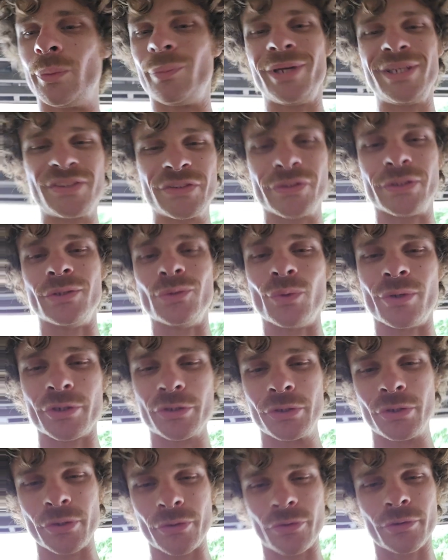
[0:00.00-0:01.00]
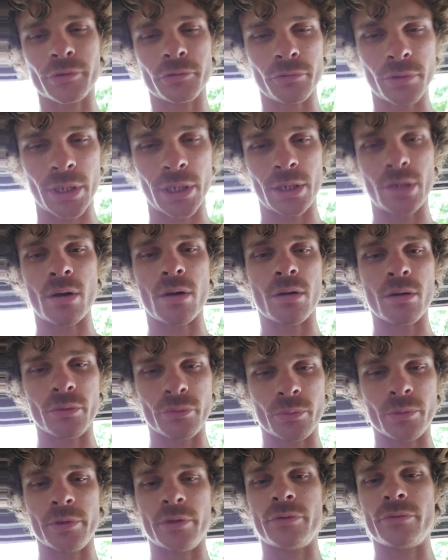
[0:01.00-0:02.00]
Basically, you want to cook the grain all
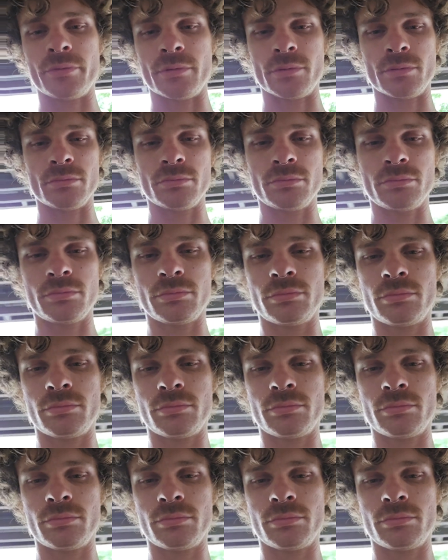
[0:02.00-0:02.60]
the way through,